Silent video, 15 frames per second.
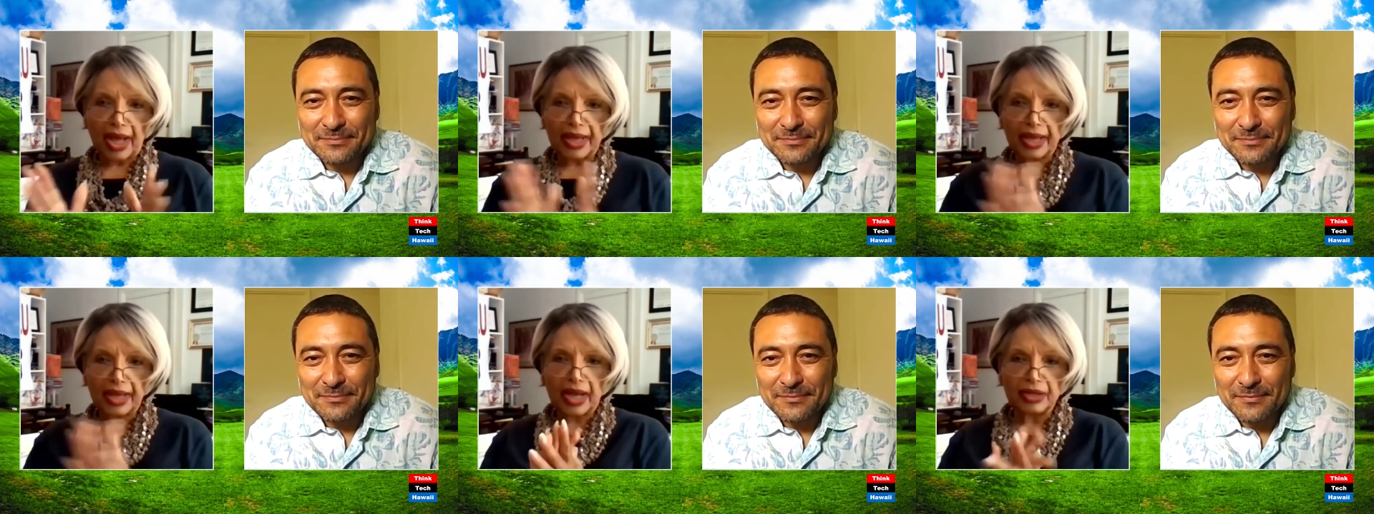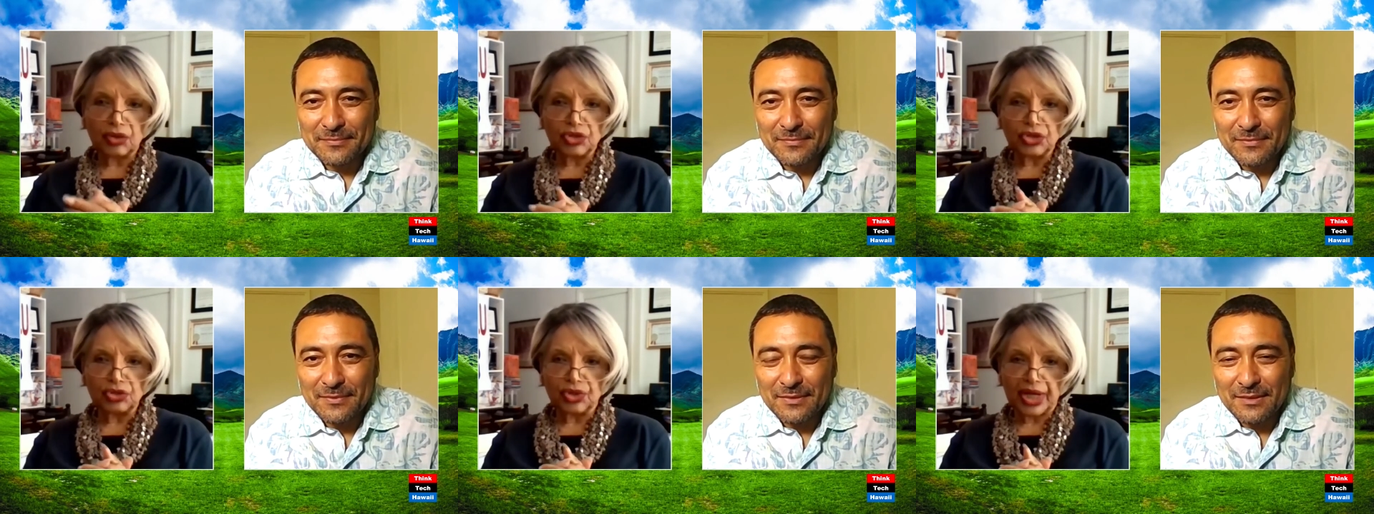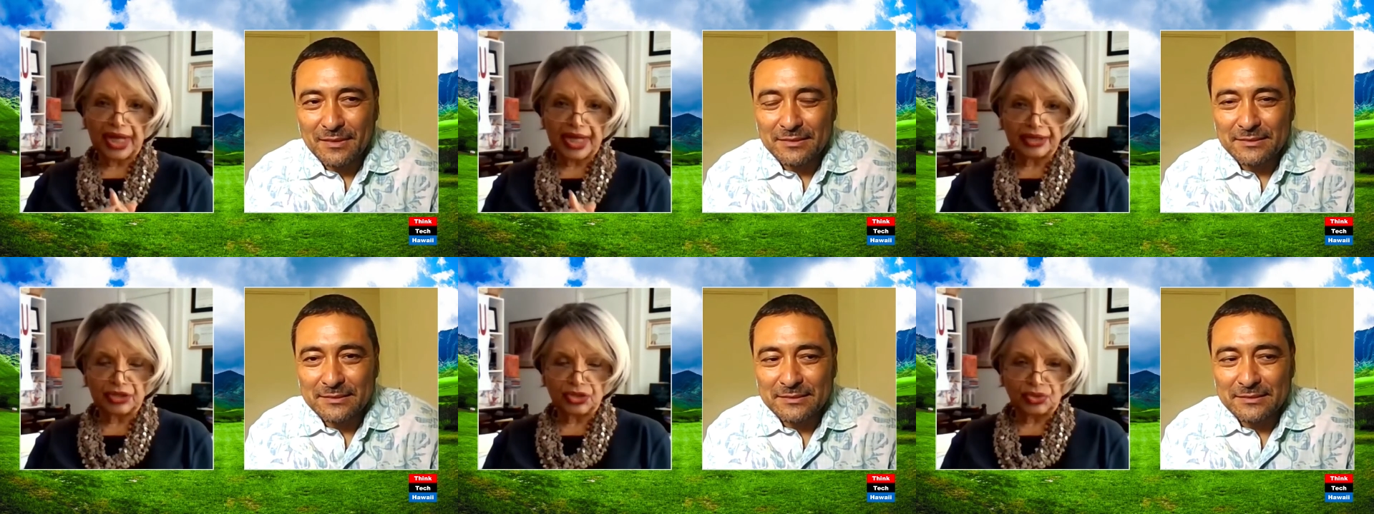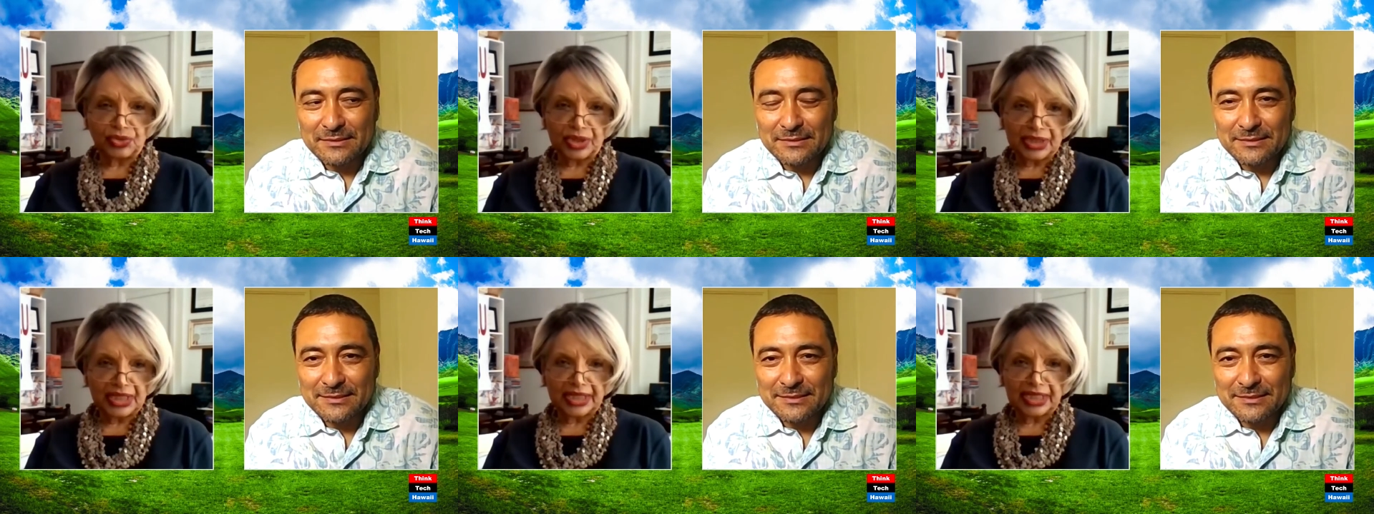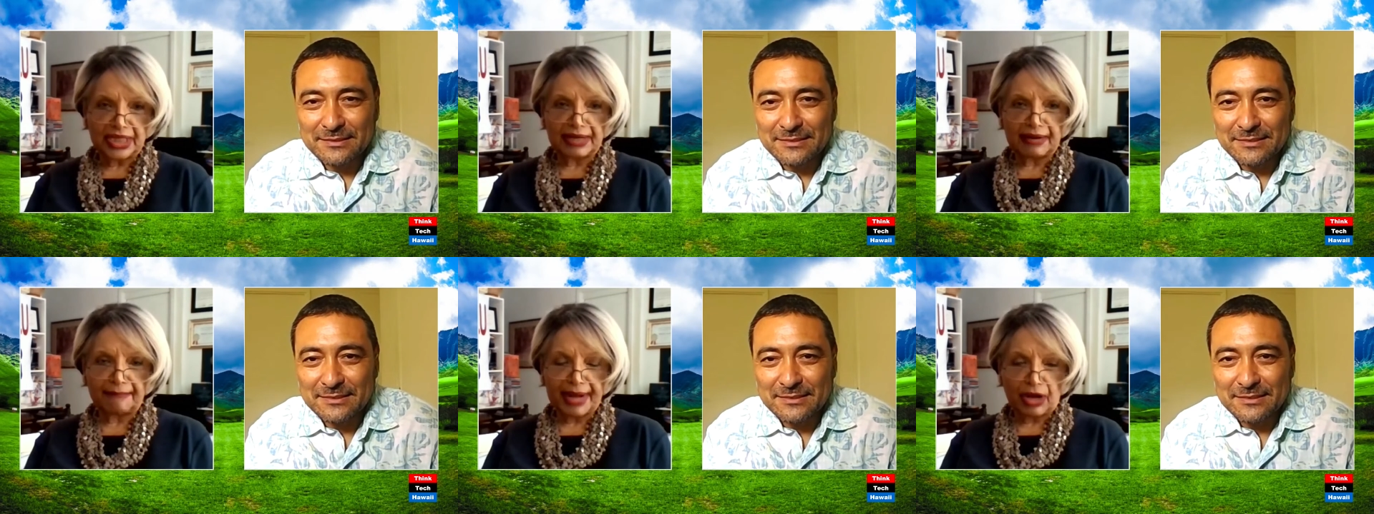Speaker 1: I know you can't do
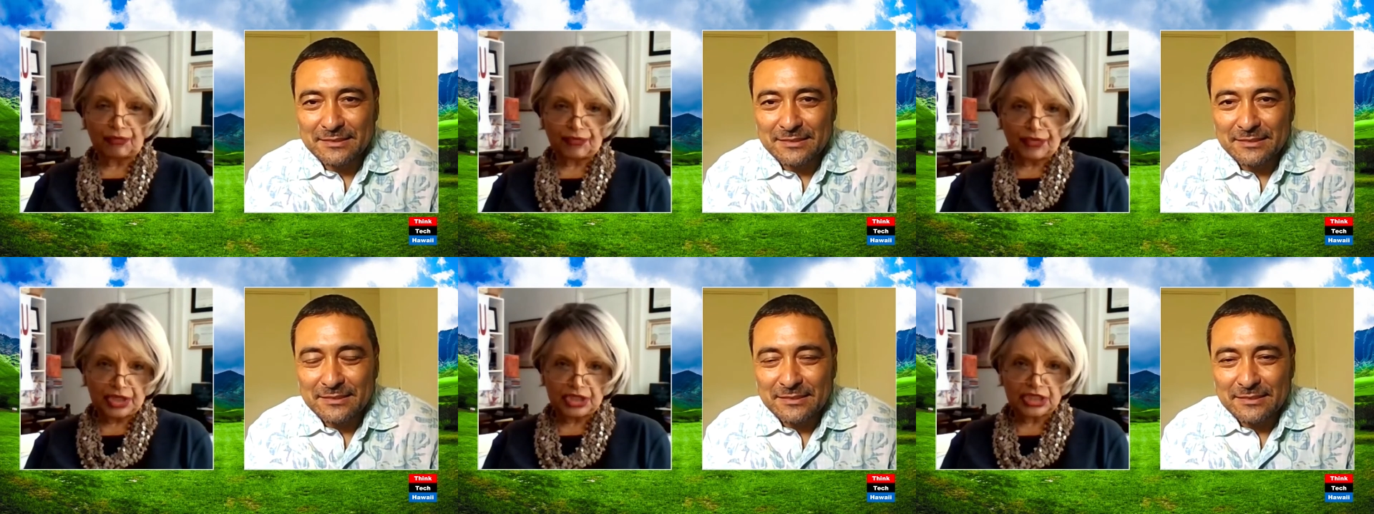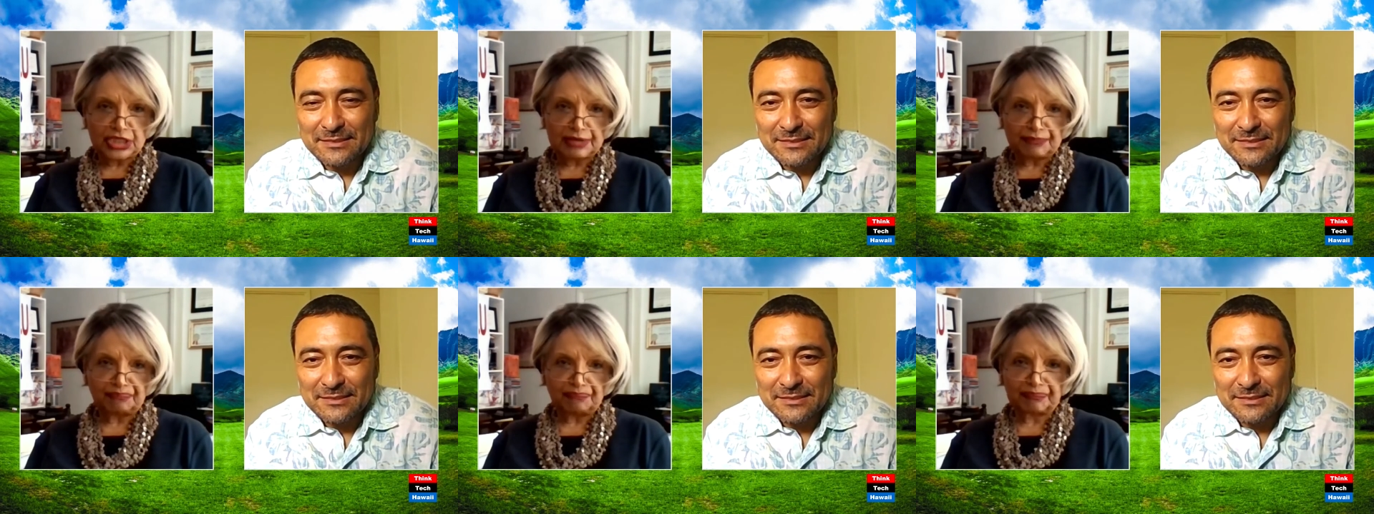anything about this,